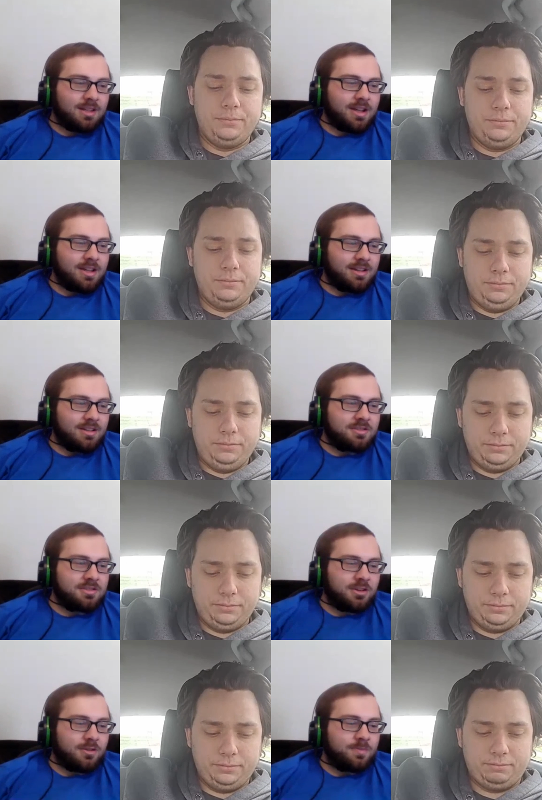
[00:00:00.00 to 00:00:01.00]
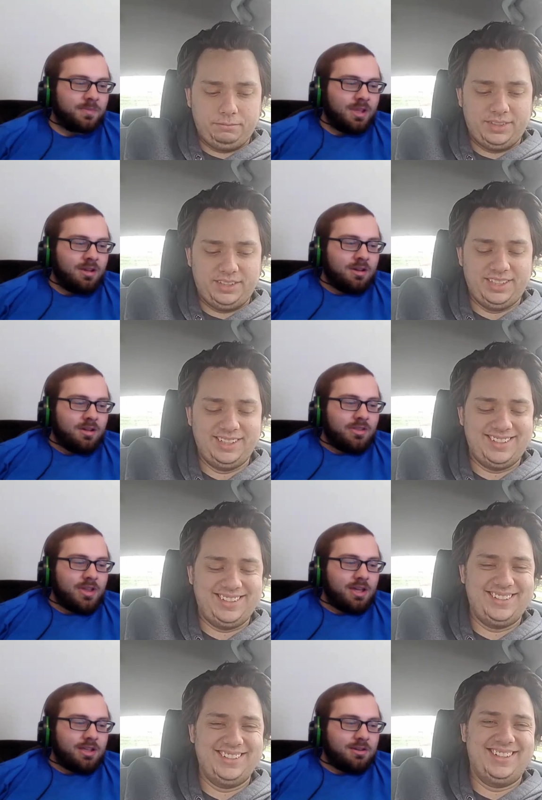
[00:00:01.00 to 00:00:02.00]
Speaker 1: I like it. So
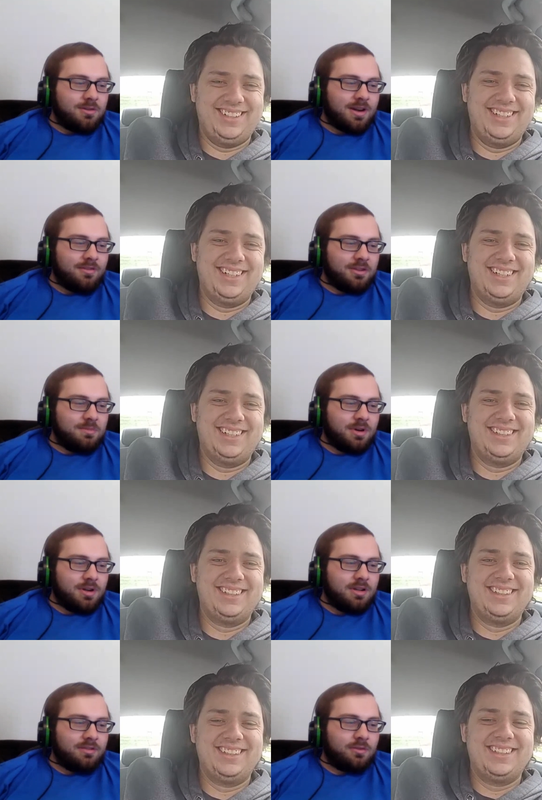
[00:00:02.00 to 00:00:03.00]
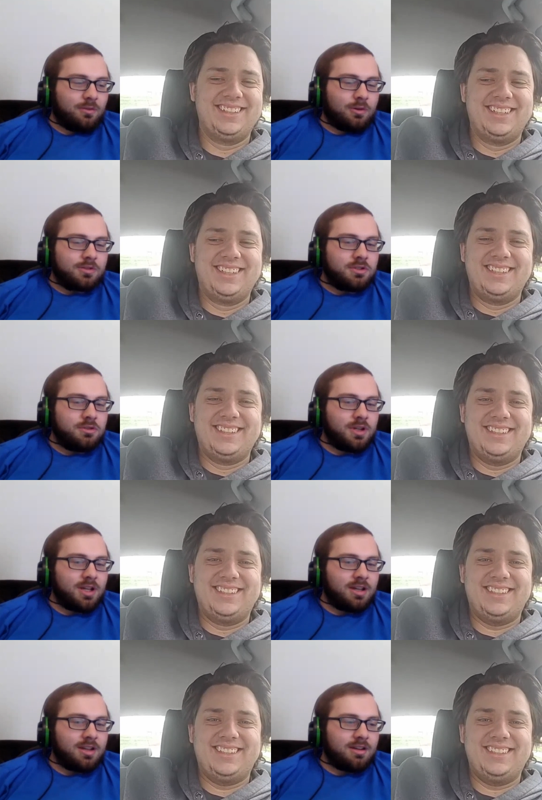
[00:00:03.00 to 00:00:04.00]
thank you everybody for
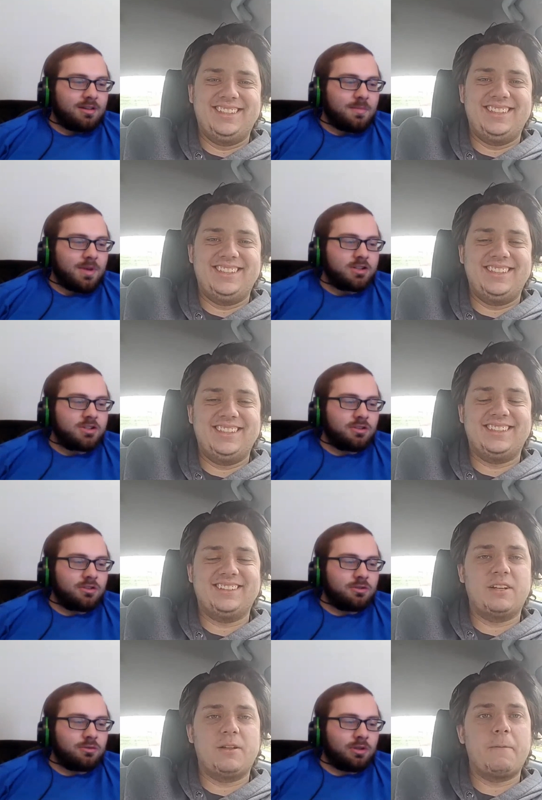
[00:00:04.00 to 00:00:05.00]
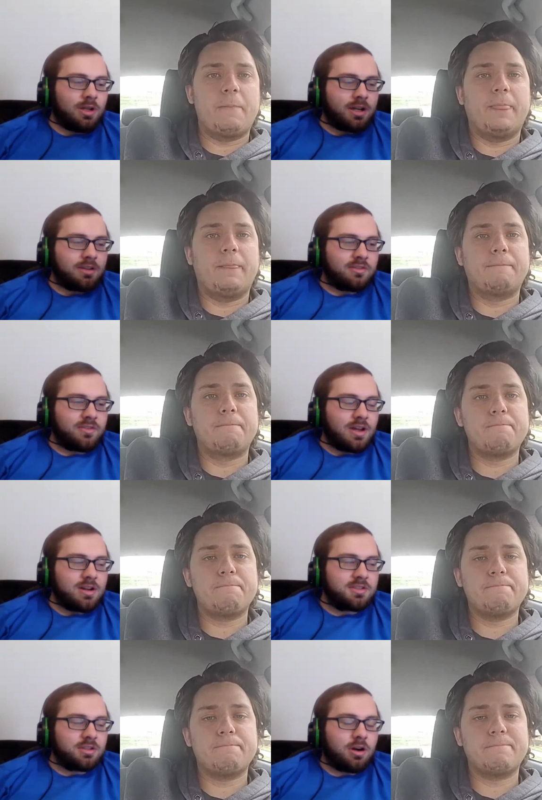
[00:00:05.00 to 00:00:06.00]
tuning in. Make sure you like the
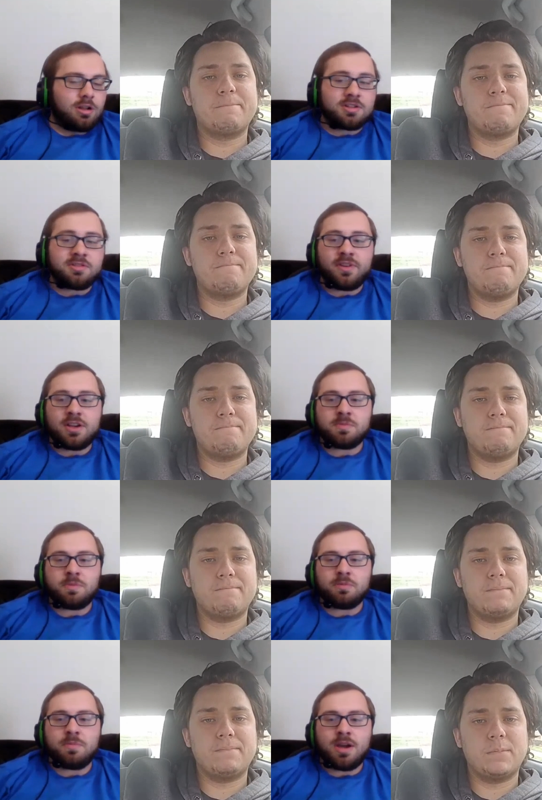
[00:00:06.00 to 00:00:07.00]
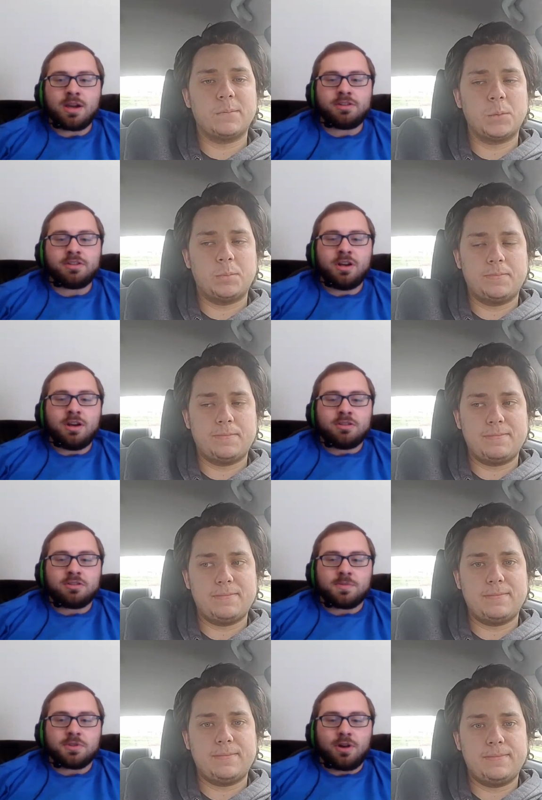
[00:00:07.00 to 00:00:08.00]
Fantasy Holics Facebook page,
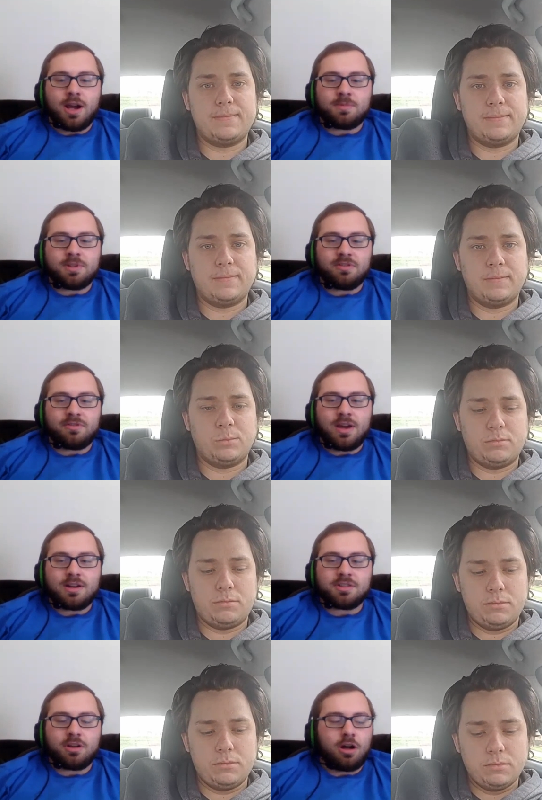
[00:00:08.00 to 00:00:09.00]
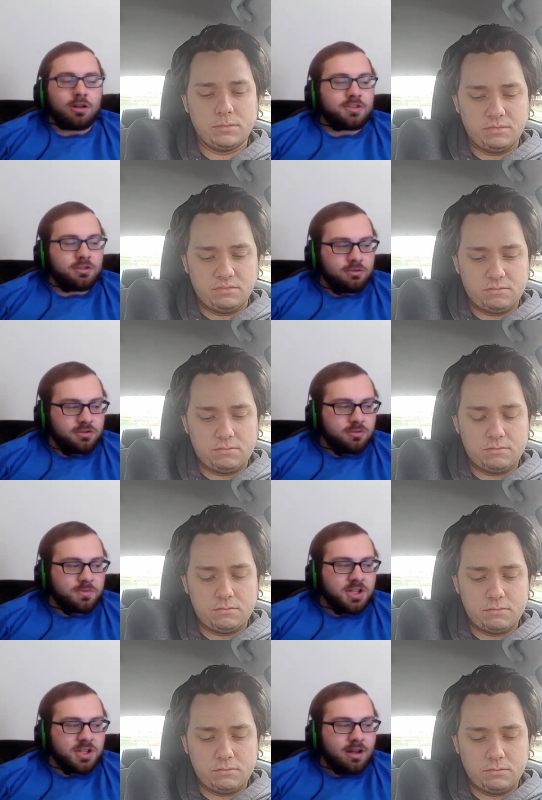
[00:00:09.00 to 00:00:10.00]
subscribe to the Fantasy Holics
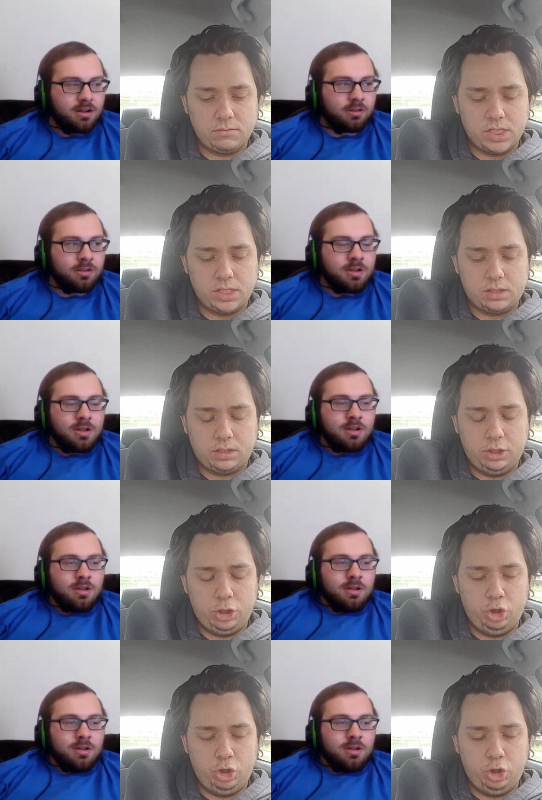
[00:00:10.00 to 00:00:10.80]
YouTube channel.